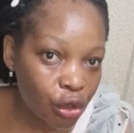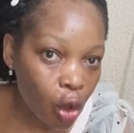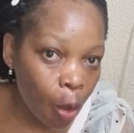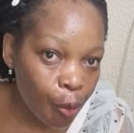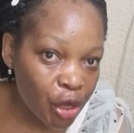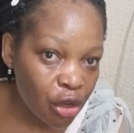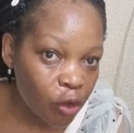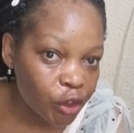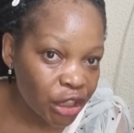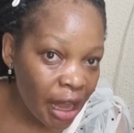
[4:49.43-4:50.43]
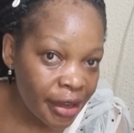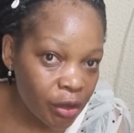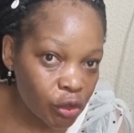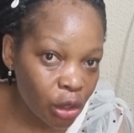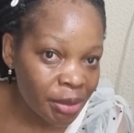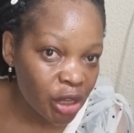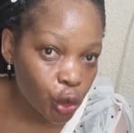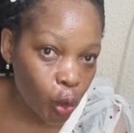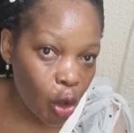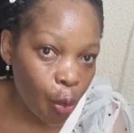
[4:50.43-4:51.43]
opening of channels.
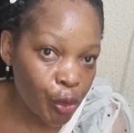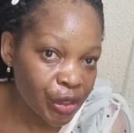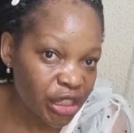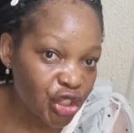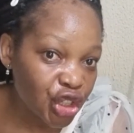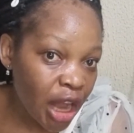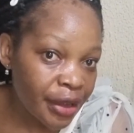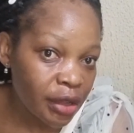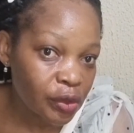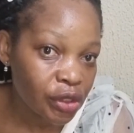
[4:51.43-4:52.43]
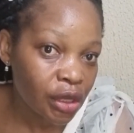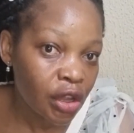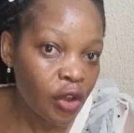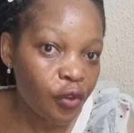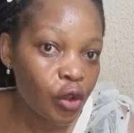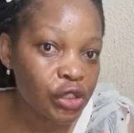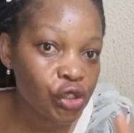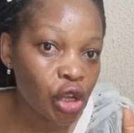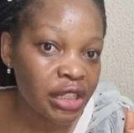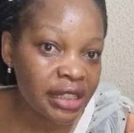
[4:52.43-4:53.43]
Sometimes we open these channels for
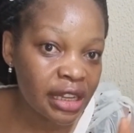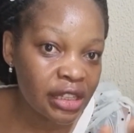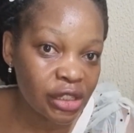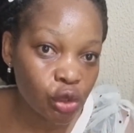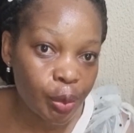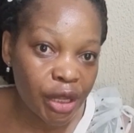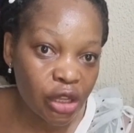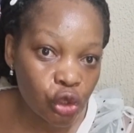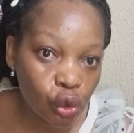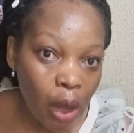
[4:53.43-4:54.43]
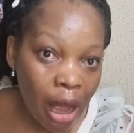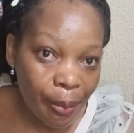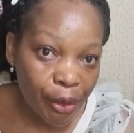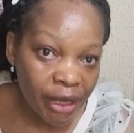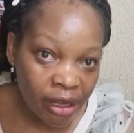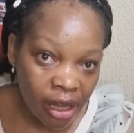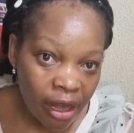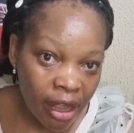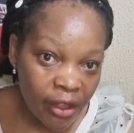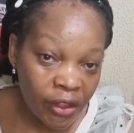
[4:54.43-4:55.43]
such things to begin to happen in the
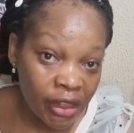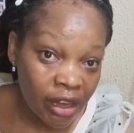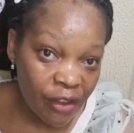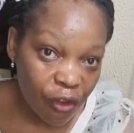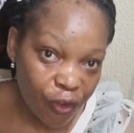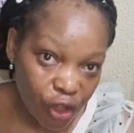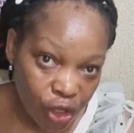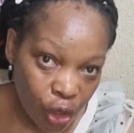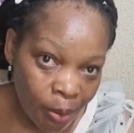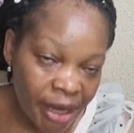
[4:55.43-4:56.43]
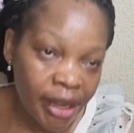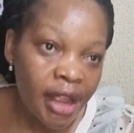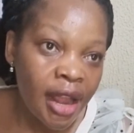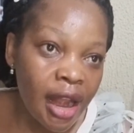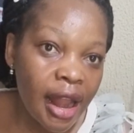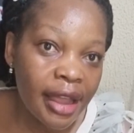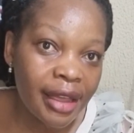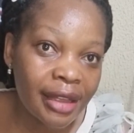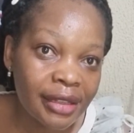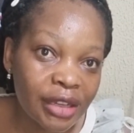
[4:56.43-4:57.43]
life of a human.
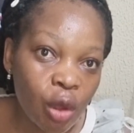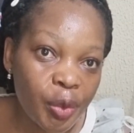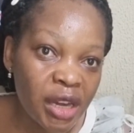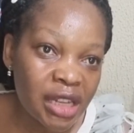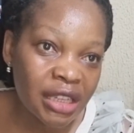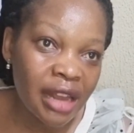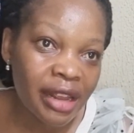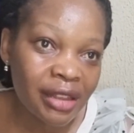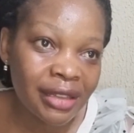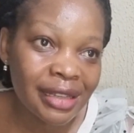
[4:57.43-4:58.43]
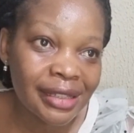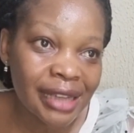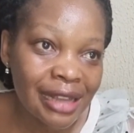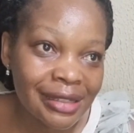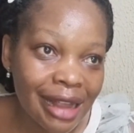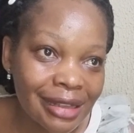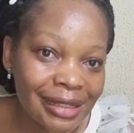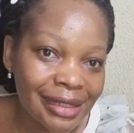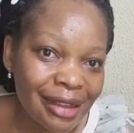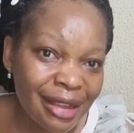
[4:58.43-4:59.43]
Like the opening a channel in the sense that
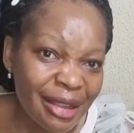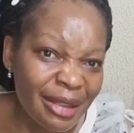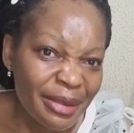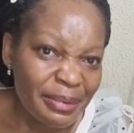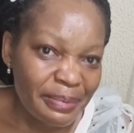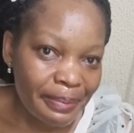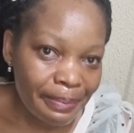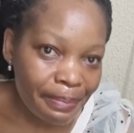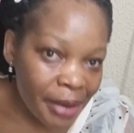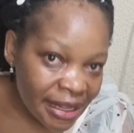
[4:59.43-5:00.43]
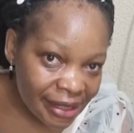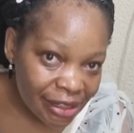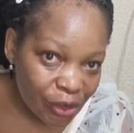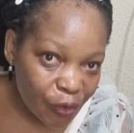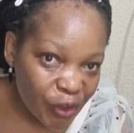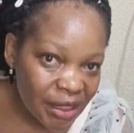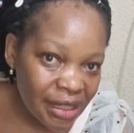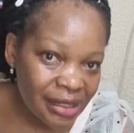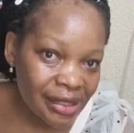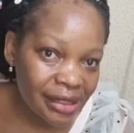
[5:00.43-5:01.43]
places you visit,